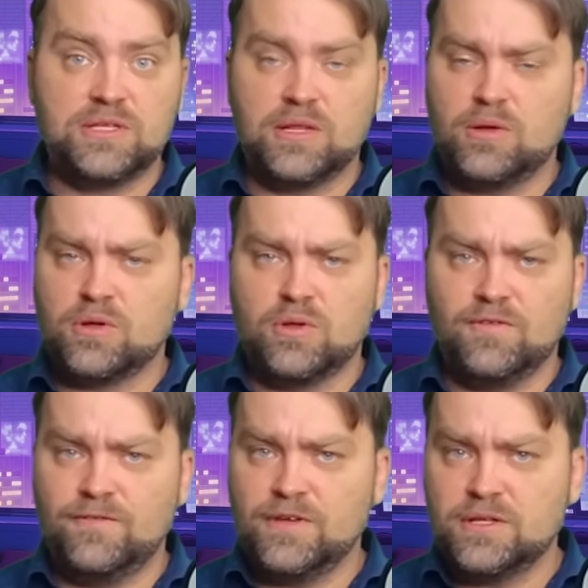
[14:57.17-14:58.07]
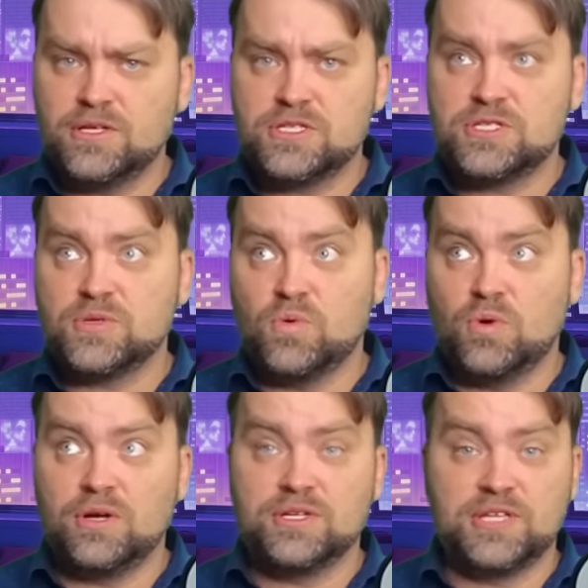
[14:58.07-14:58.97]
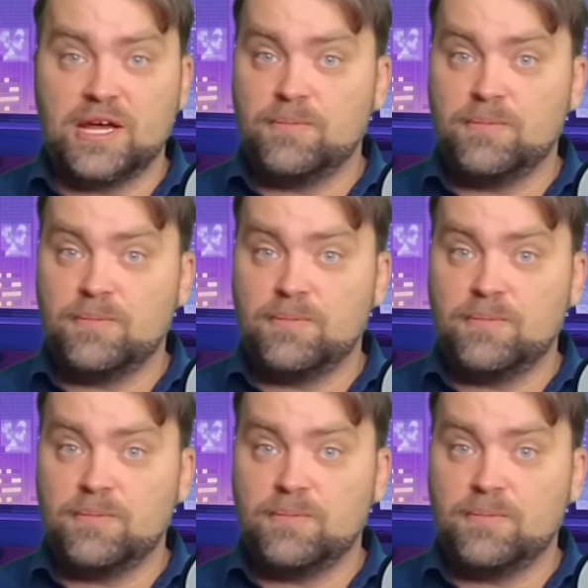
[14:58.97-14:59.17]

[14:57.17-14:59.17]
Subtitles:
the local villas or the